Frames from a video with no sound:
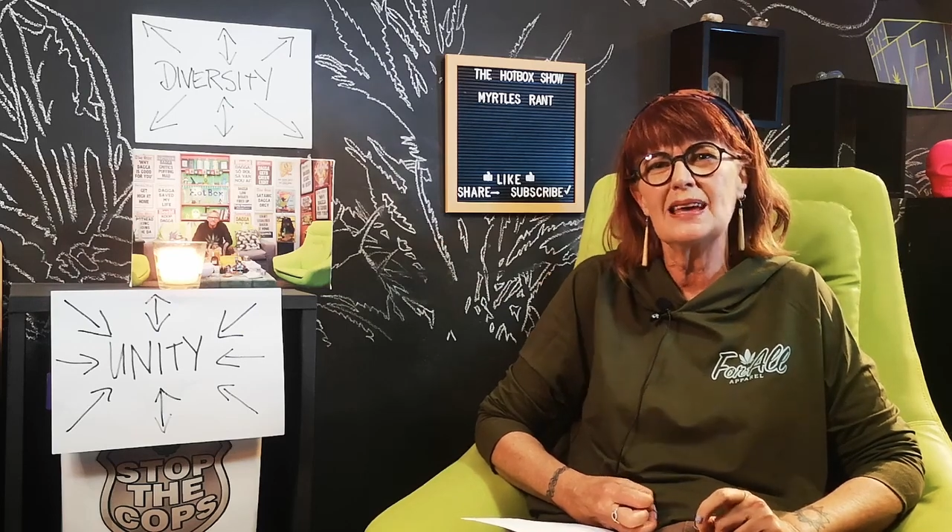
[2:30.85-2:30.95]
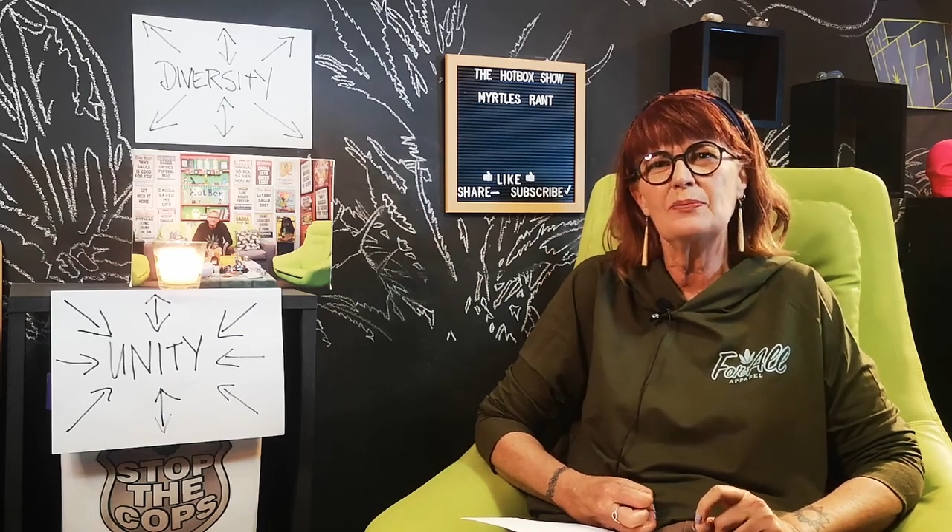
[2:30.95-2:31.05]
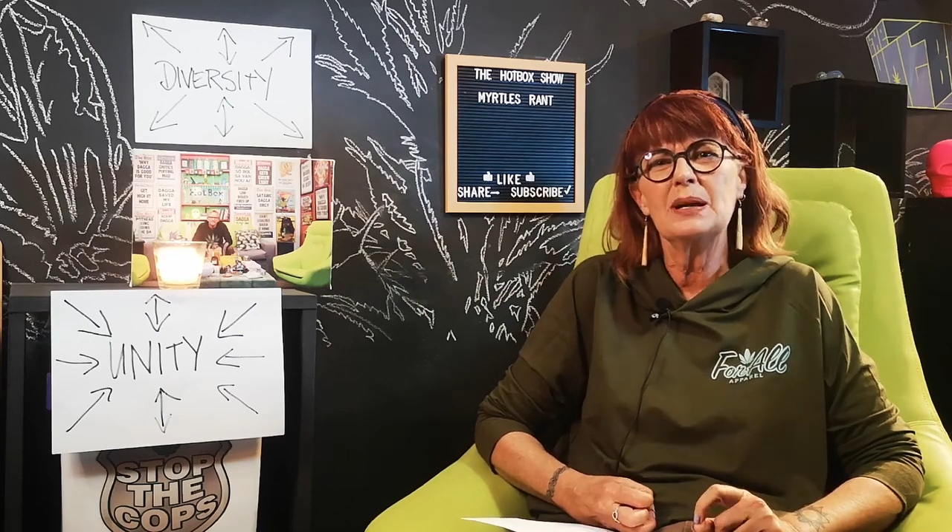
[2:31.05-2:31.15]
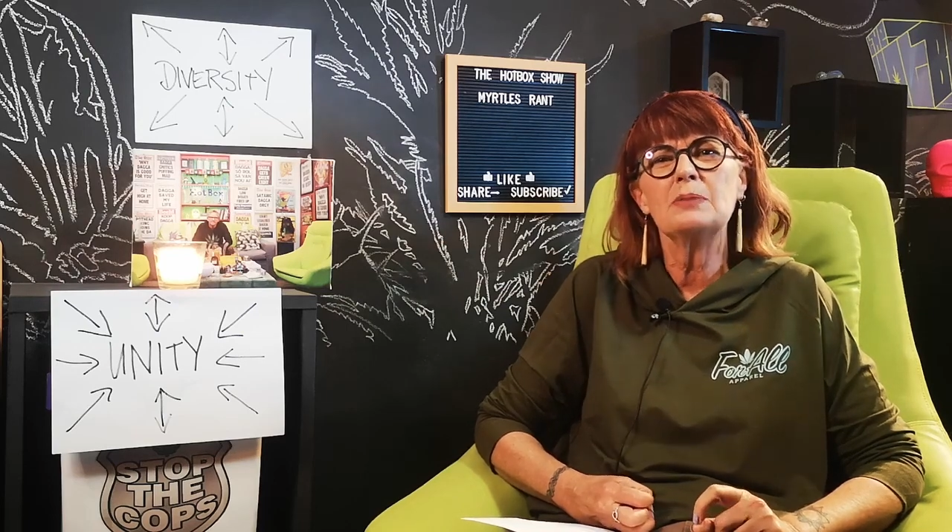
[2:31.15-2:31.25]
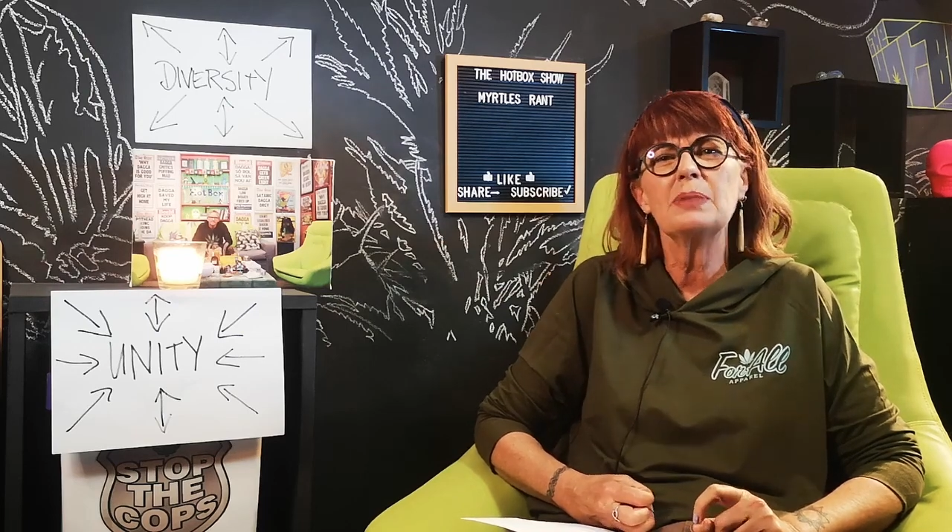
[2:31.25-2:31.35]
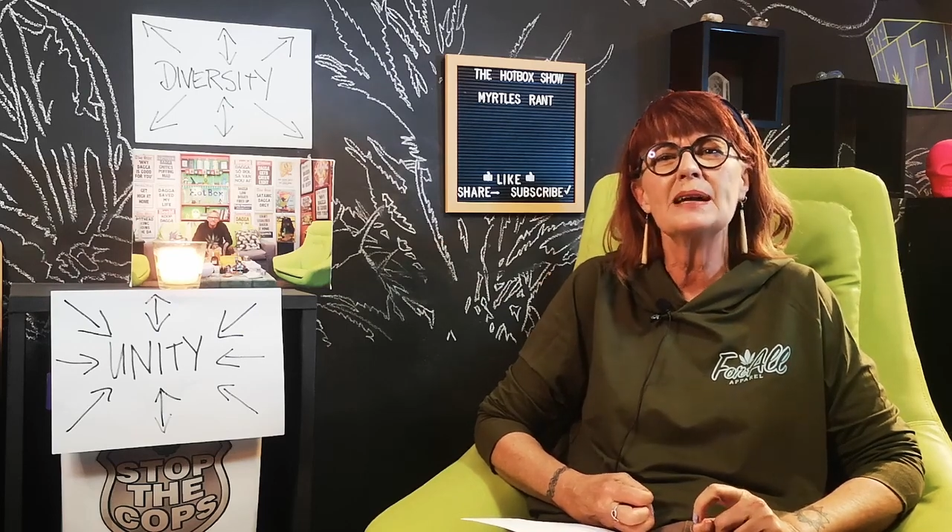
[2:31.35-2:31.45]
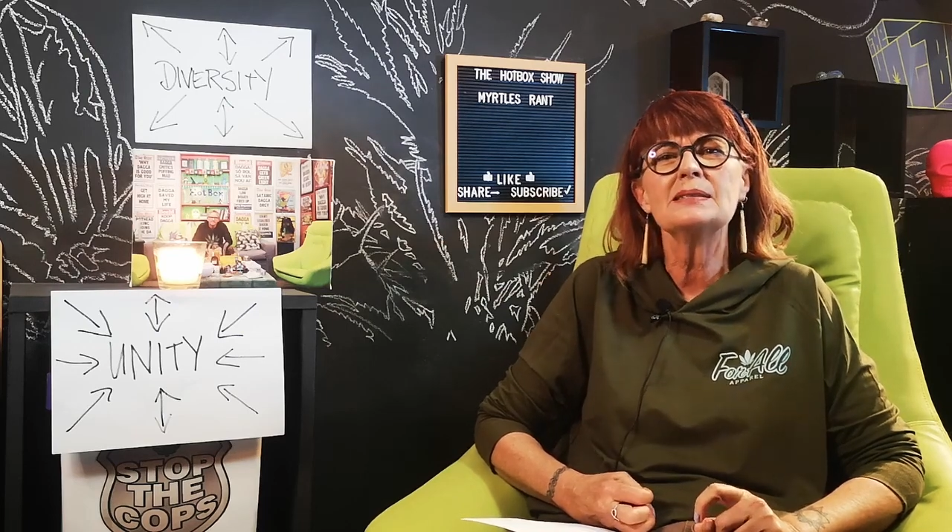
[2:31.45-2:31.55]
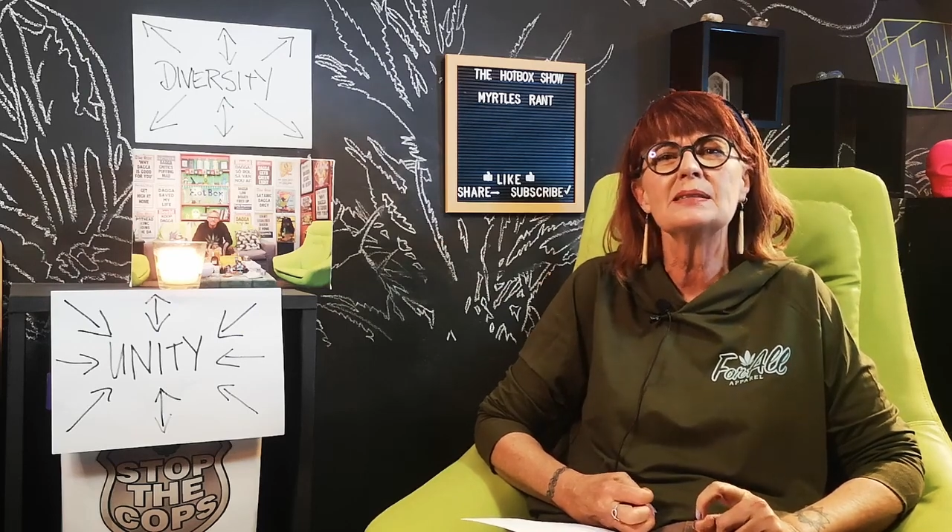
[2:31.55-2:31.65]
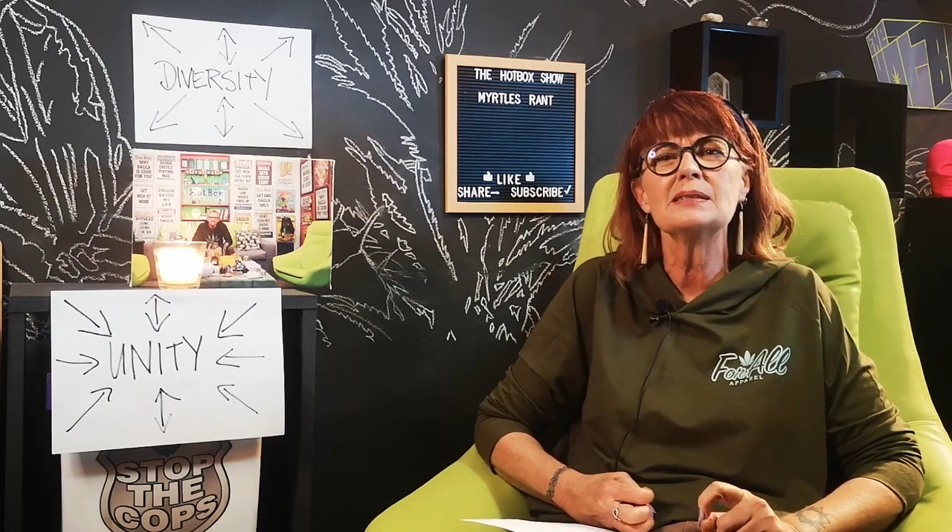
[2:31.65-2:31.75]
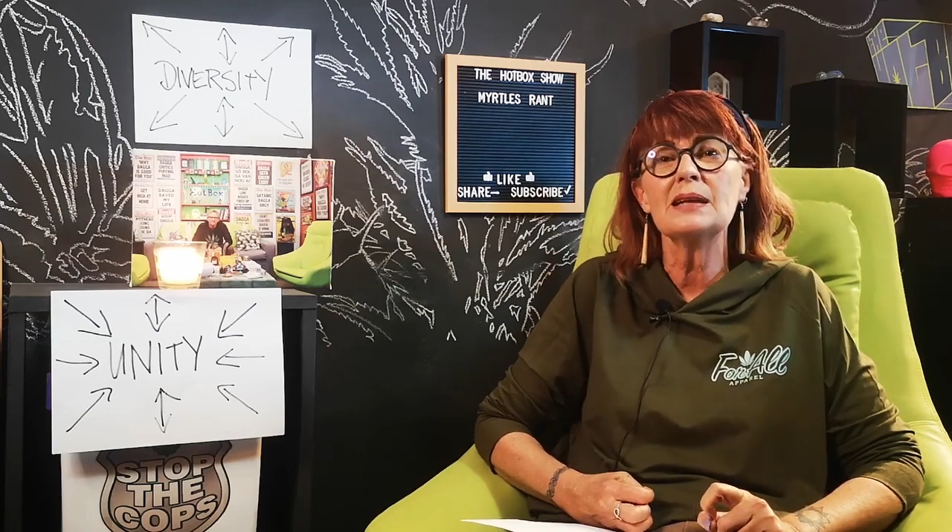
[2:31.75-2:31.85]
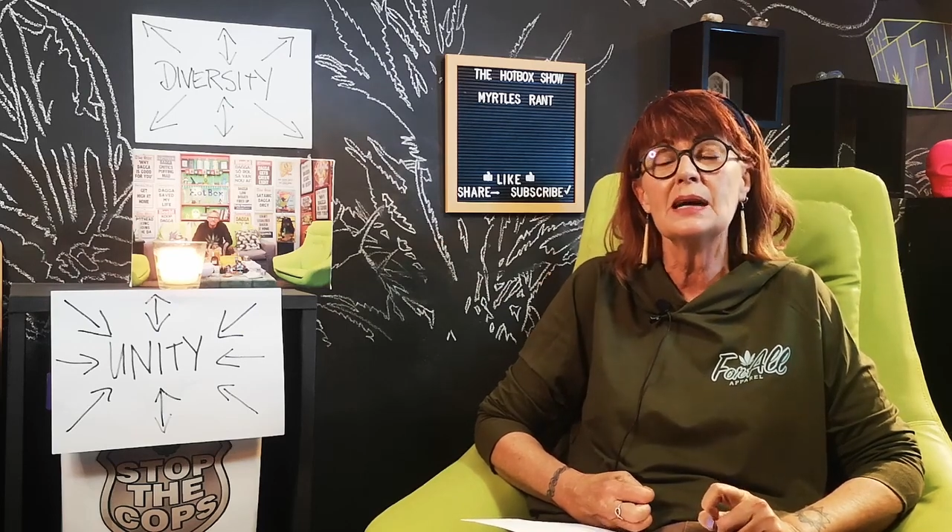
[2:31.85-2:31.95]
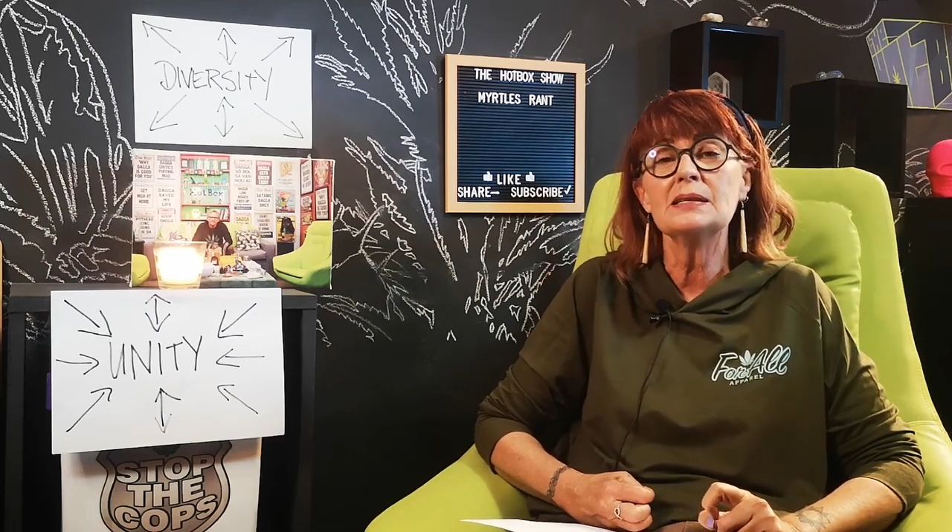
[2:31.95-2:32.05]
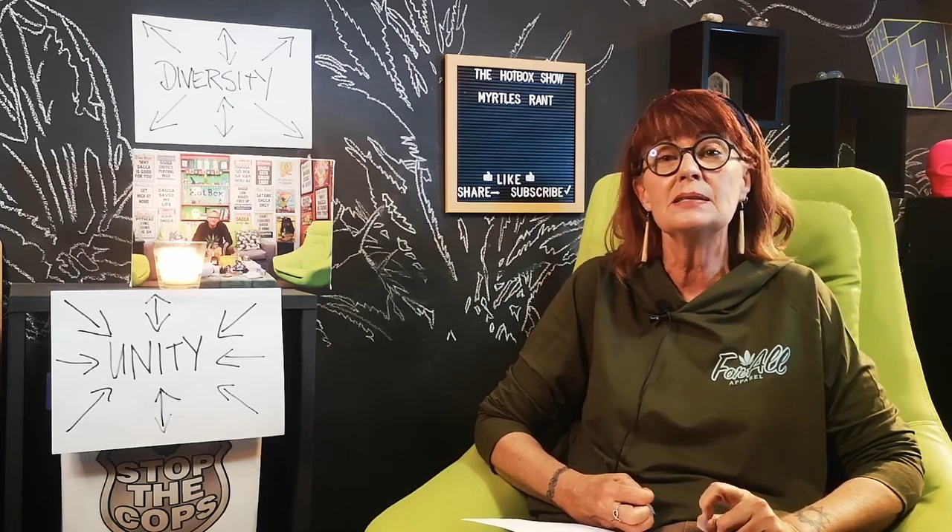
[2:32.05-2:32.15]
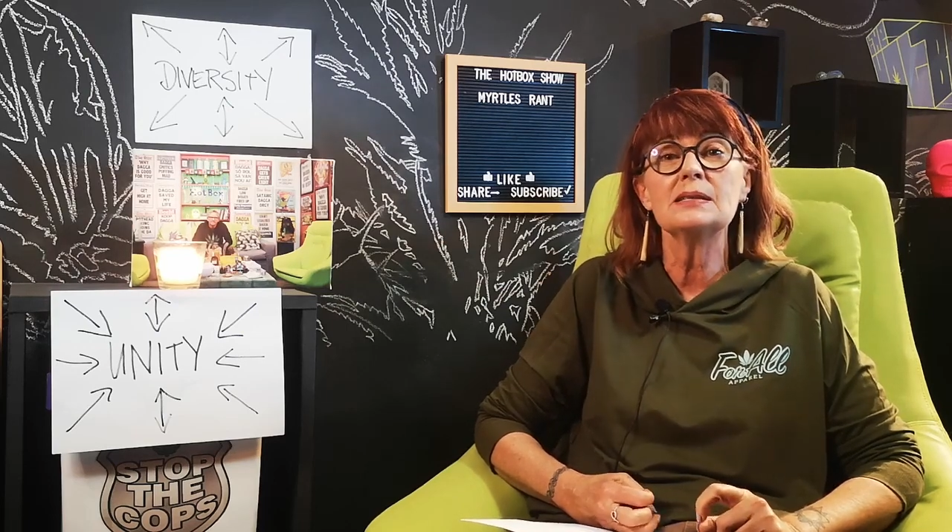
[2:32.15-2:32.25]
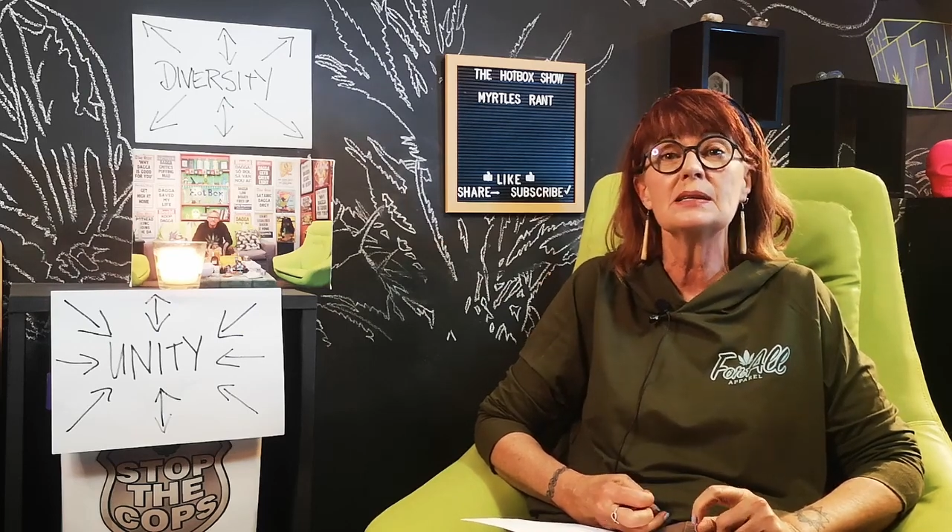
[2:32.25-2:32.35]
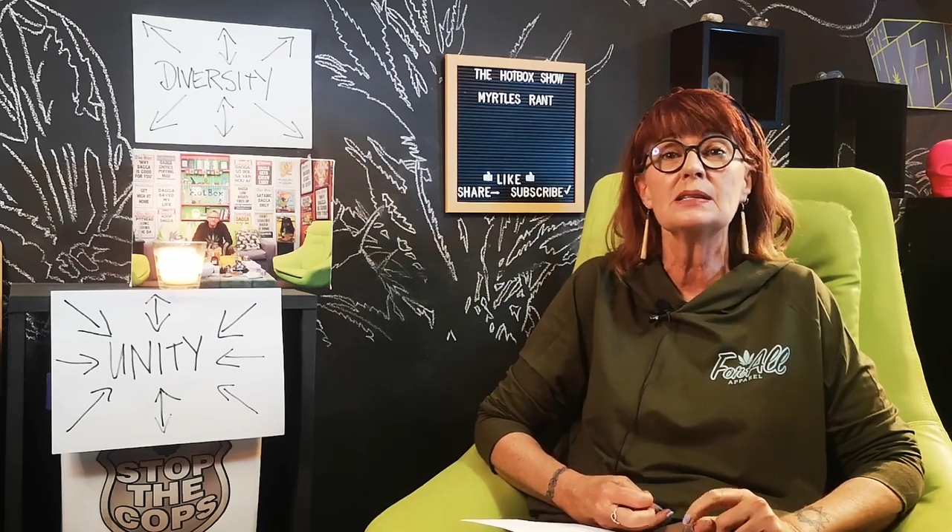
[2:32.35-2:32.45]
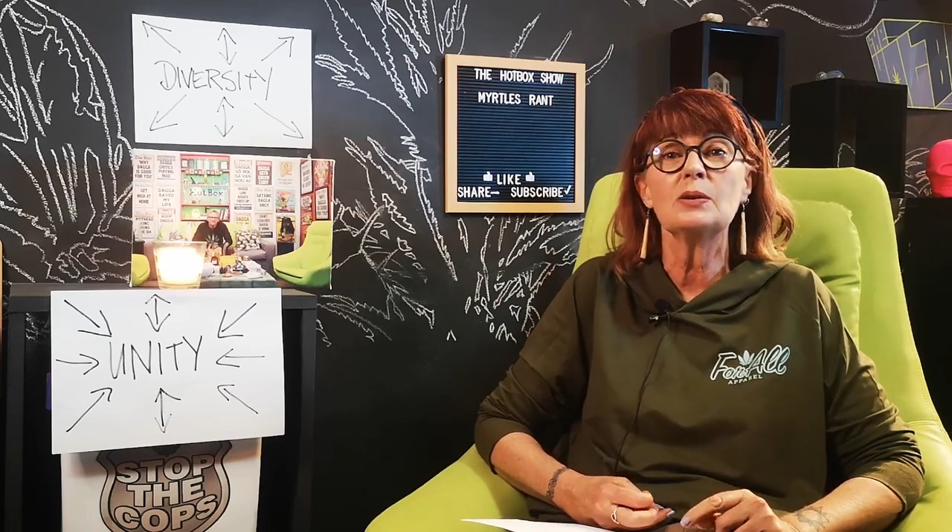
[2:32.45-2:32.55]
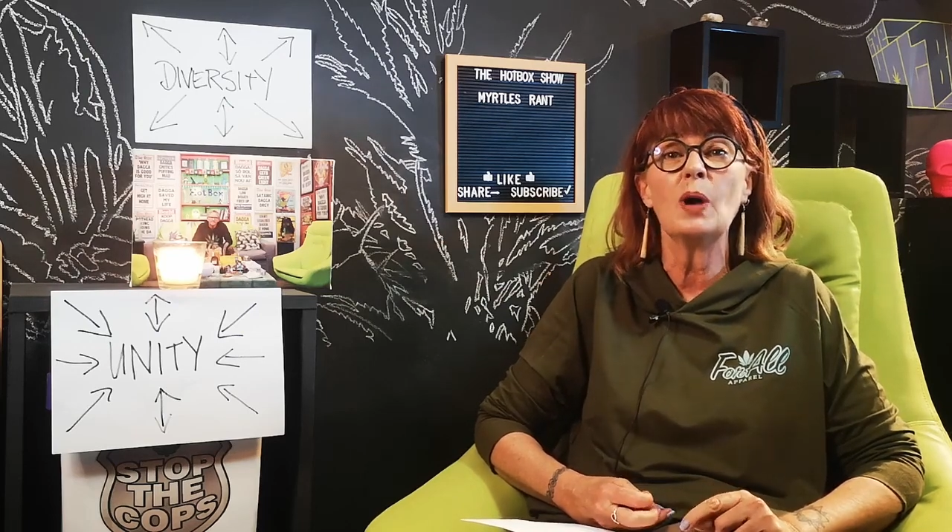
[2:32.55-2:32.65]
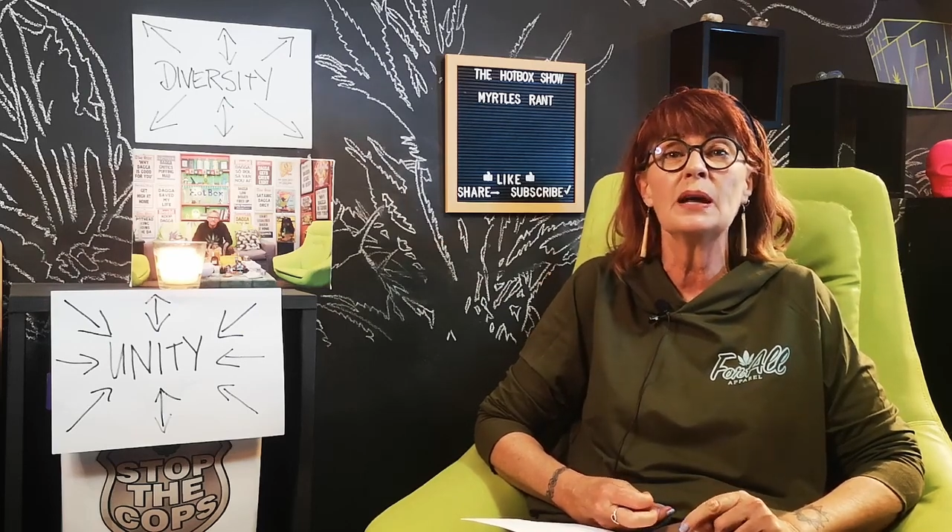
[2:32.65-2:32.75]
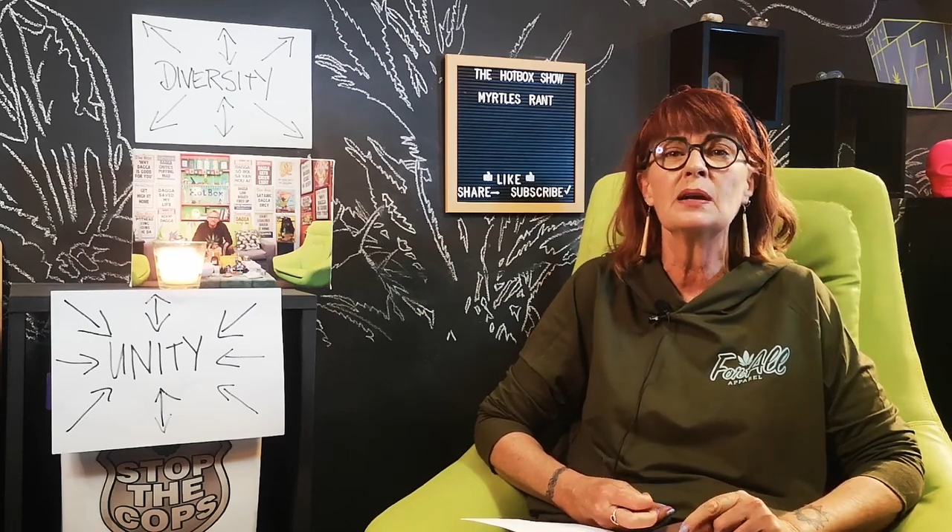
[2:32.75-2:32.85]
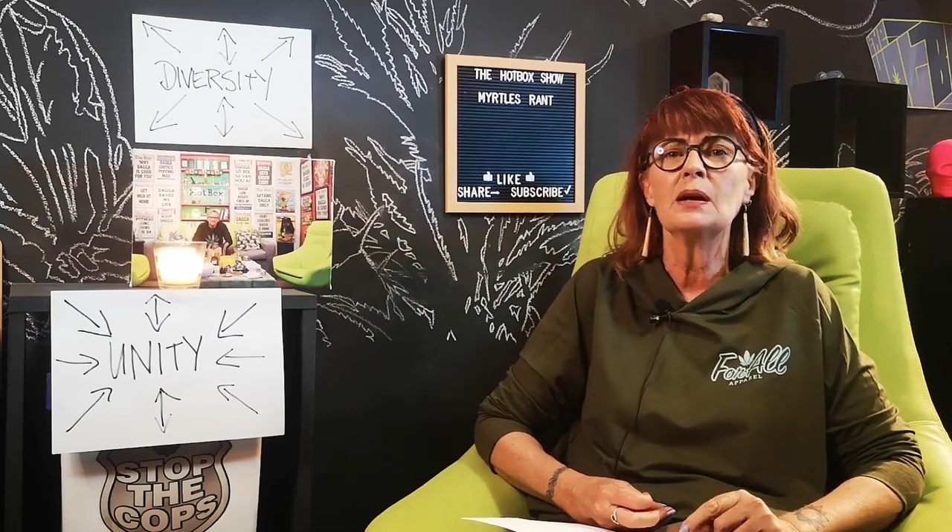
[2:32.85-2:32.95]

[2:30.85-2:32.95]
They've been in place since 1961,